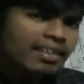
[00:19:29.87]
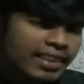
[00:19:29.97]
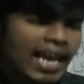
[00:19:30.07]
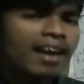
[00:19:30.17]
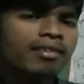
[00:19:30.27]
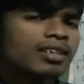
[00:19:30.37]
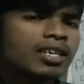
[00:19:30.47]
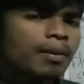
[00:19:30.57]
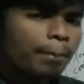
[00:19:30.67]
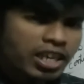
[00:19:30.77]
are there,
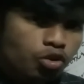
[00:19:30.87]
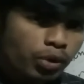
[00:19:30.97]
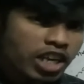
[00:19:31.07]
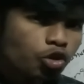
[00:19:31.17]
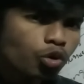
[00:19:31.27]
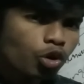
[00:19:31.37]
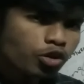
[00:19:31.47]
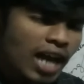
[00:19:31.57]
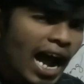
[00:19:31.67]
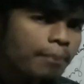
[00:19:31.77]
but we do
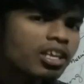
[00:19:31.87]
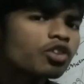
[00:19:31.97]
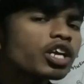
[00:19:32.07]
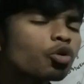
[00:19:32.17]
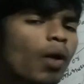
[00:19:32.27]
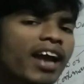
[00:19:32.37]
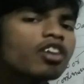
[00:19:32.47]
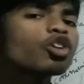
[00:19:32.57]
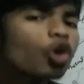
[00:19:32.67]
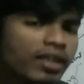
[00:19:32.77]
not have the
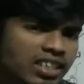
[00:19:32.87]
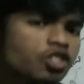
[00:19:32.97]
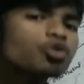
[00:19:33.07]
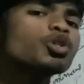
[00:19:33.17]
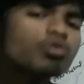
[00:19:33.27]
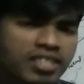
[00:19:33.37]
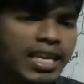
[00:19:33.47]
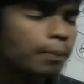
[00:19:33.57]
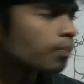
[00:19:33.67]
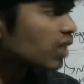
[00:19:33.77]
required knowledge to use
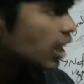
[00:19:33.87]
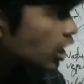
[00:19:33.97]
them.